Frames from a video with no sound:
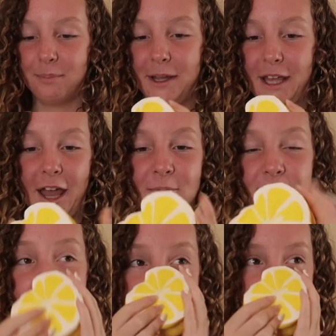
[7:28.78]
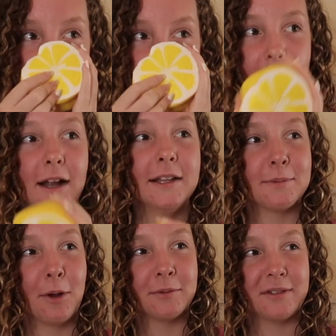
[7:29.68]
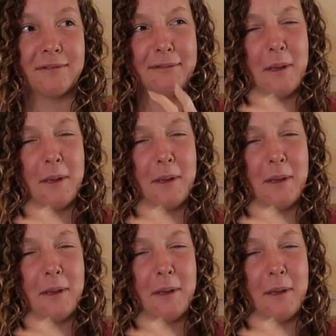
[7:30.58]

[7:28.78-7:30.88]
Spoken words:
But yeah, kind of smells